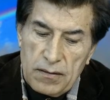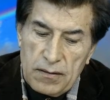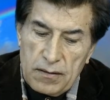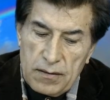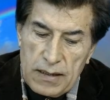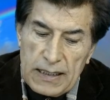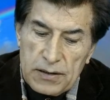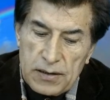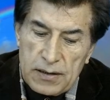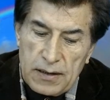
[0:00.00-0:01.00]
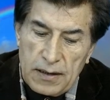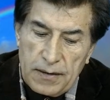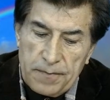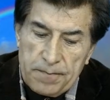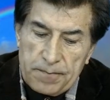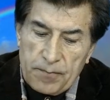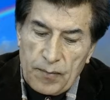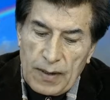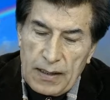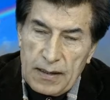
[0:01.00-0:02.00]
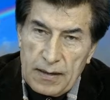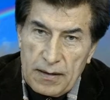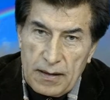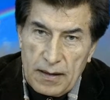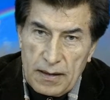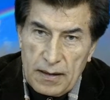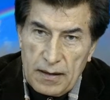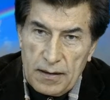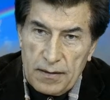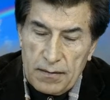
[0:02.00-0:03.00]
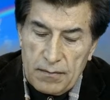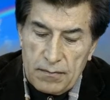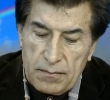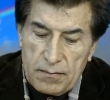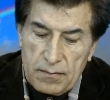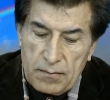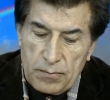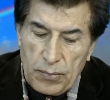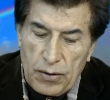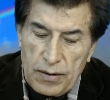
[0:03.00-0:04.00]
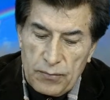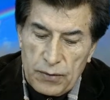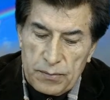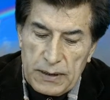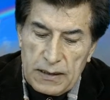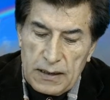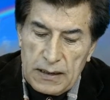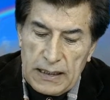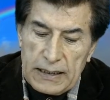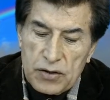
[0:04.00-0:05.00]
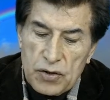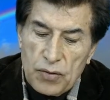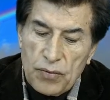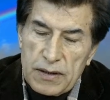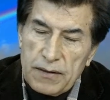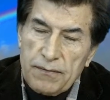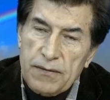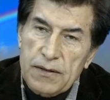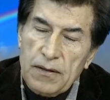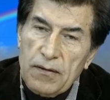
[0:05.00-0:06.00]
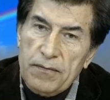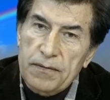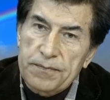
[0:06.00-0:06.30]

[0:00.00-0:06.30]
next uh, uh, part would be the intuitive self.